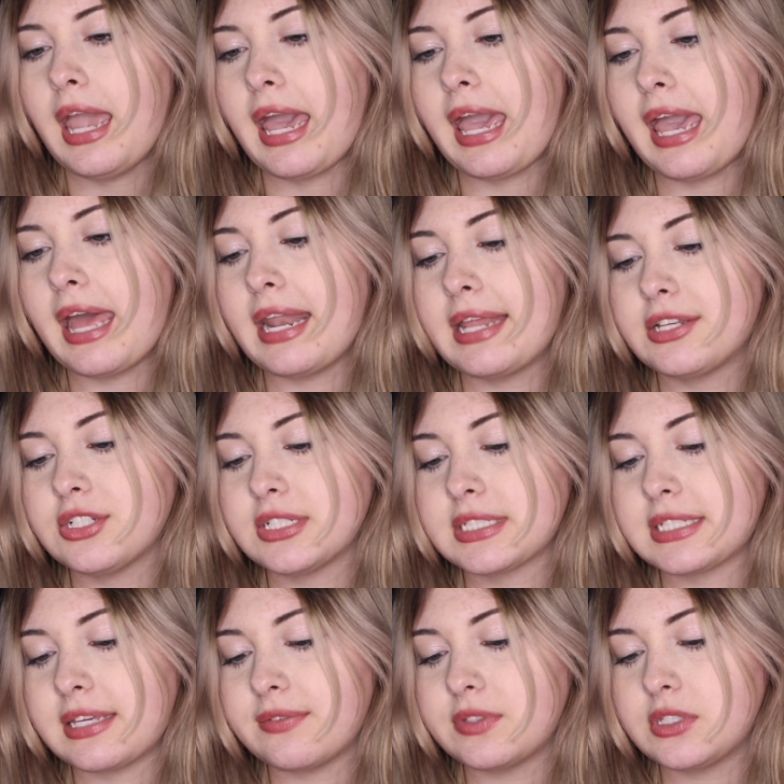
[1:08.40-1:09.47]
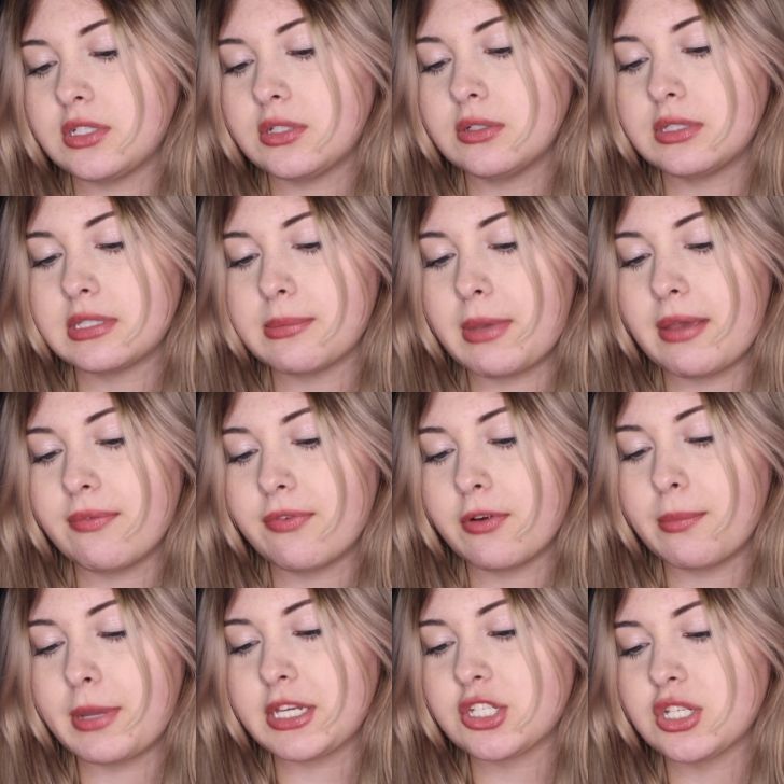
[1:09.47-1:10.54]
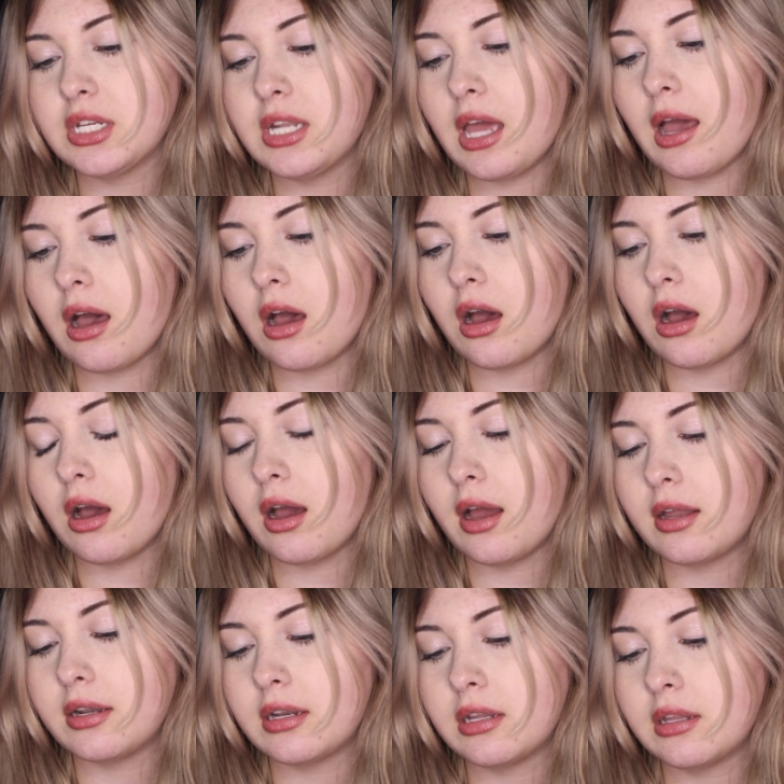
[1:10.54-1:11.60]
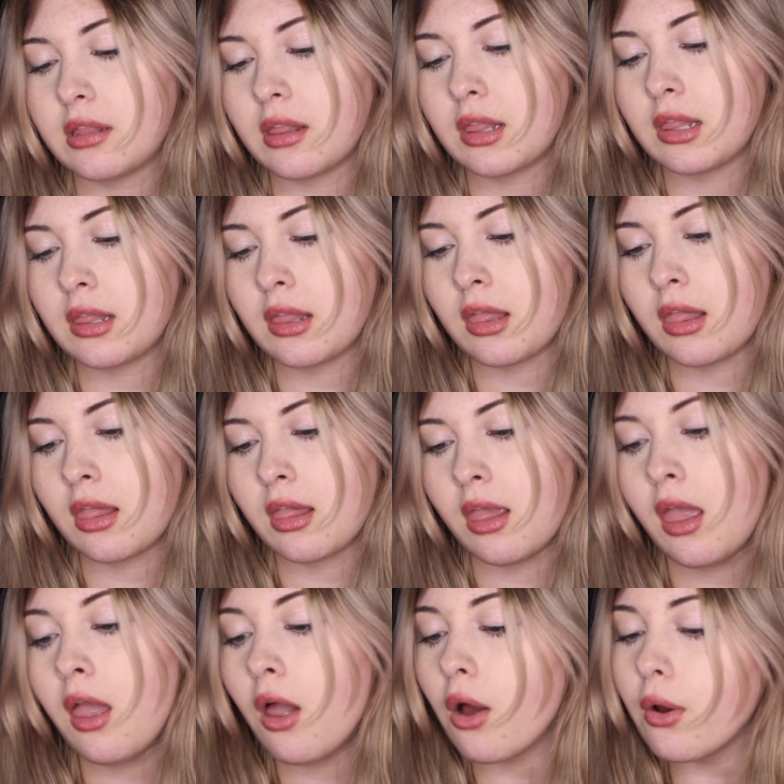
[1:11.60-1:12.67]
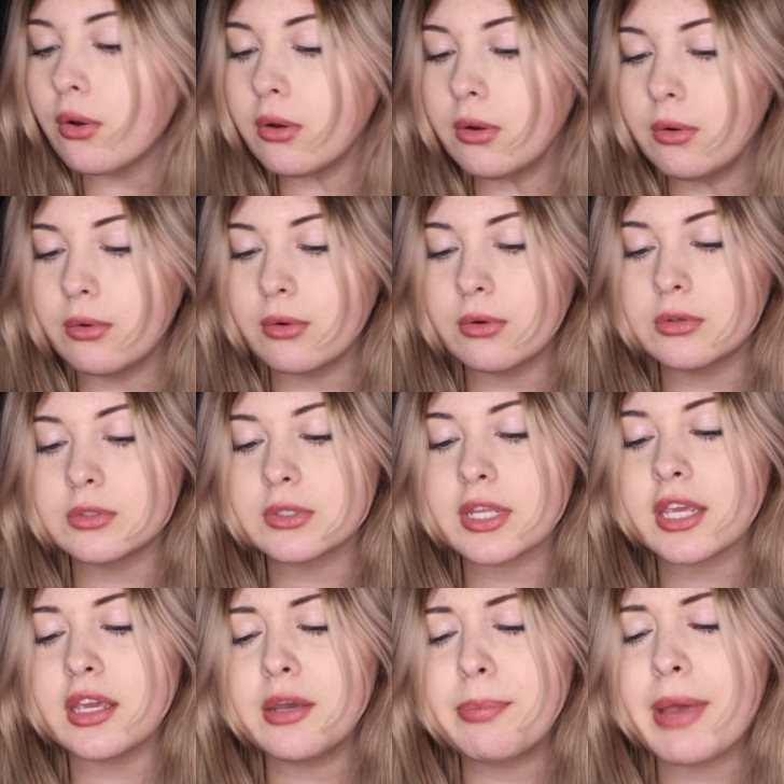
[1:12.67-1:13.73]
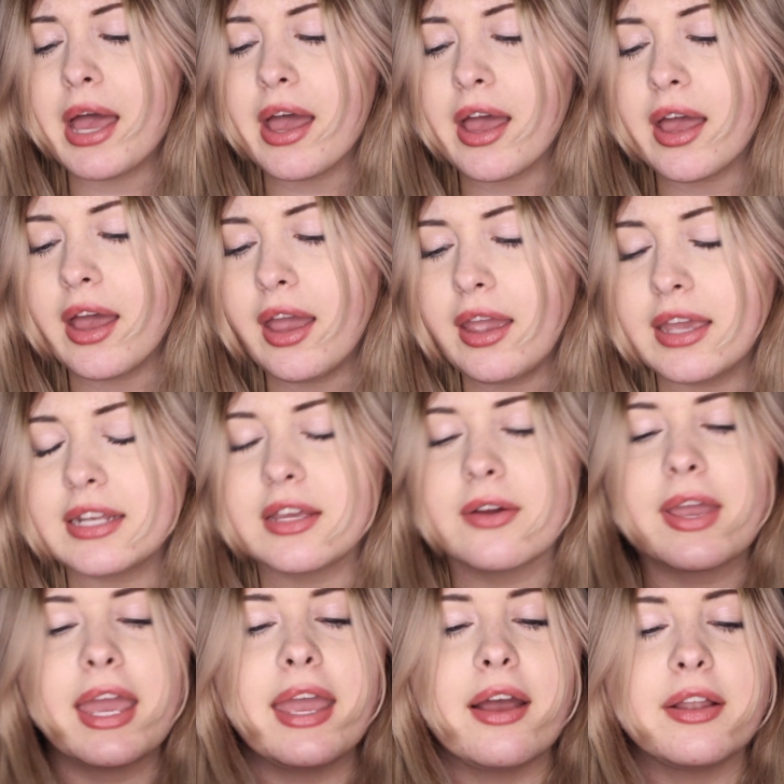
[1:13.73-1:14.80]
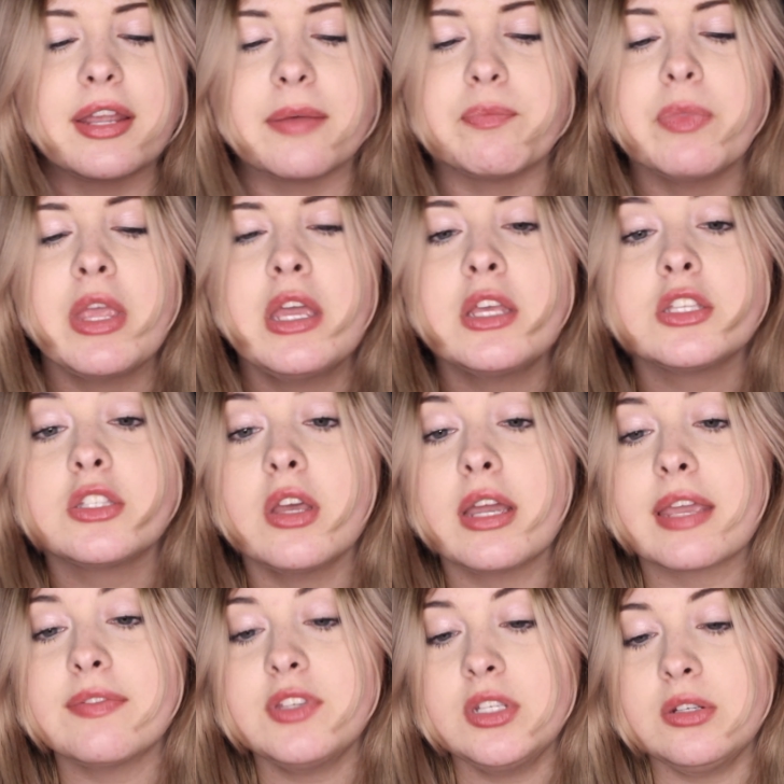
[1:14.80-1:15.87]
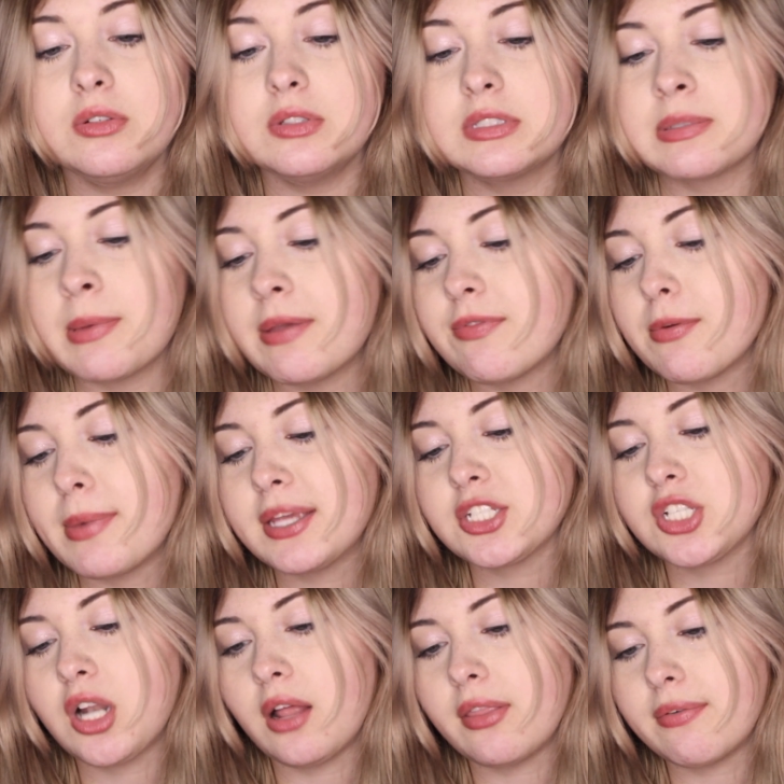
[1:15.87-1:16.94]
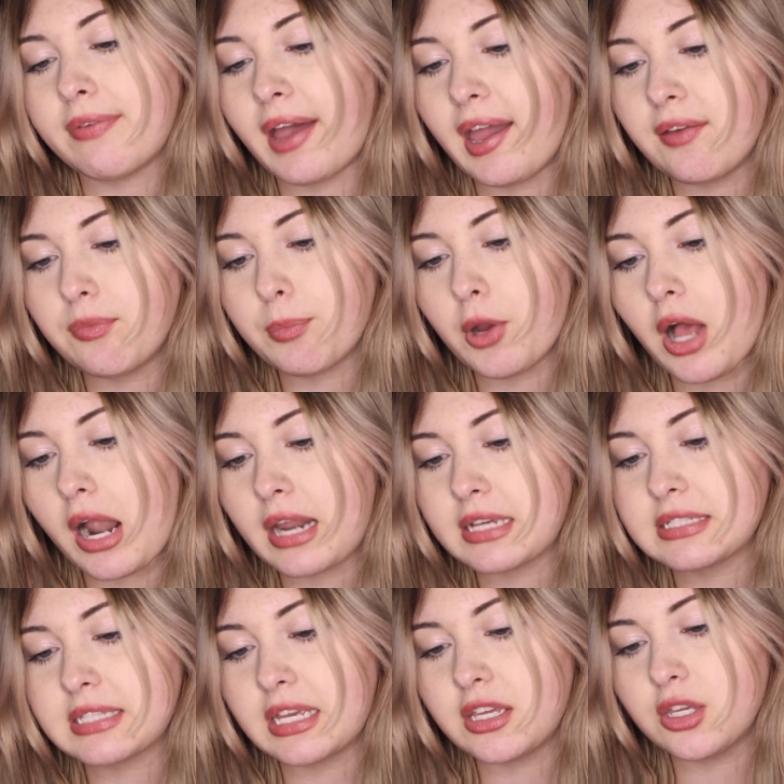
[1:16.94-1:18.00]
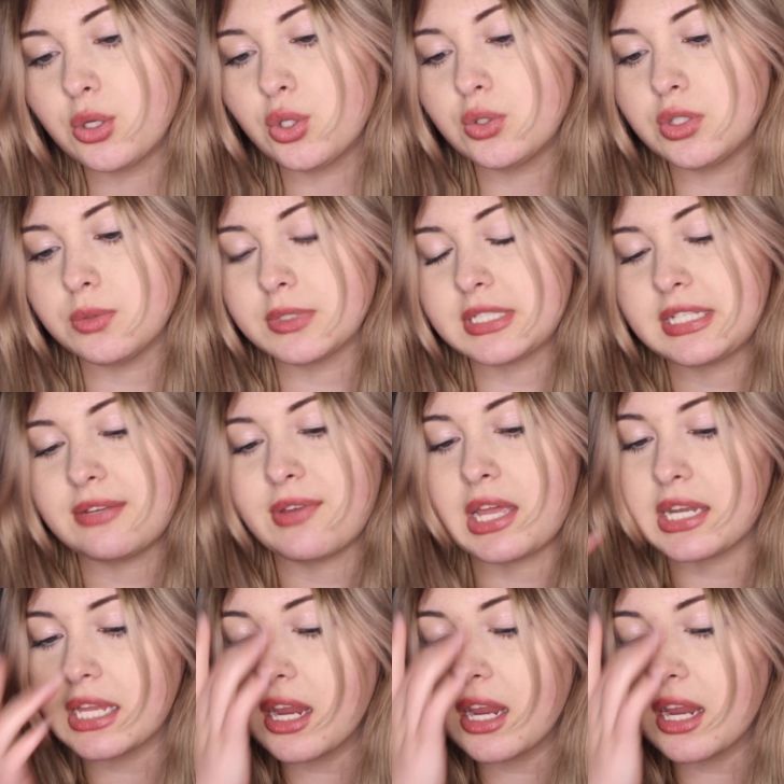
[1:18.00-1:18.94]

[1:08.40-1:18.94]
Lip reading: And it just gives you some information on... Ooh, coupon! Okay, hold on. So it gives you some information on the 5 products that you do receive in